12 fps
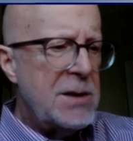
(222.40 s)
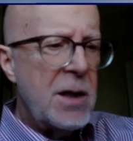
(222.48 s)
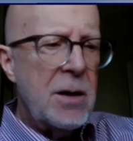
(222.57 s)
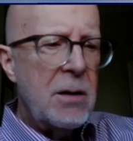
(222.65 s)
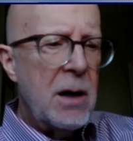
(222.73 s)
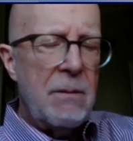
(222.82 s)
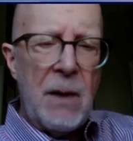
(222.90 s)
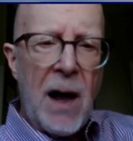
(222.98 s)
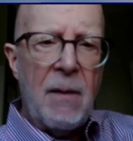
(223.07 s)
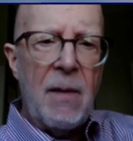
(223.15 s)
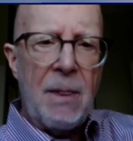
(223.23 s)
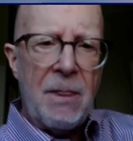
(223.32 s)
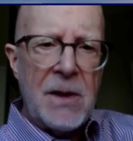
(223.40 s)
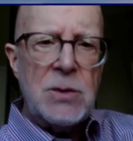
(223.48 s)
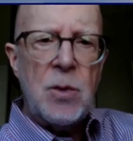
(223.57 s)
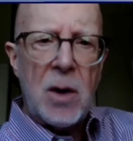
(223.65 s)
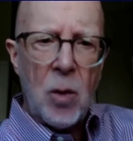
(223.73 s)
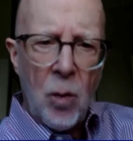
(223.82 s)
they said
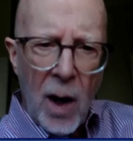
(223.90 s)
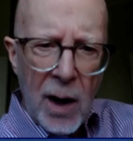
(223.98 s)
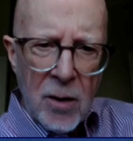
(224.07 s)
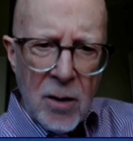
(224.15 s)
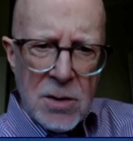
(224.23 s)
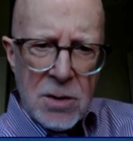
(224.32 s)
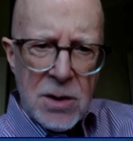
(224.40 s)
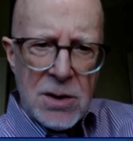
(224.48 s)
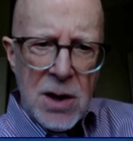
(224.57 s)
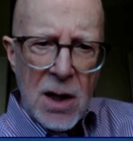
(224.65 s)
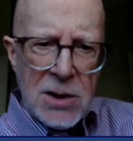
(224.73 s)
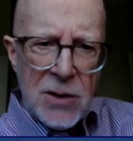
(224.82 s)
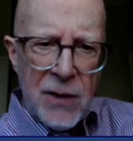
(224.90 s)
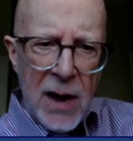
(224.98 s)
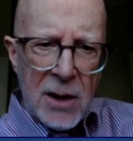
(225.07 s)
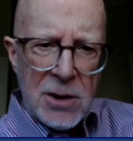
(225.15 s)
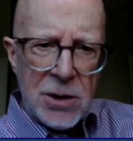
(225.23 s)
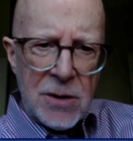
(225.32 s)
this requires decisive
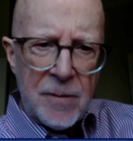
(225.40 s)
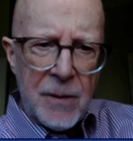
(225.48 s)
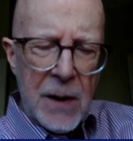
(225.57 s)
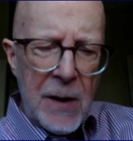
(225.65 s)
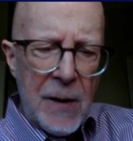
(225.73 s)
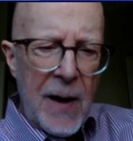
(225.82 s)
action,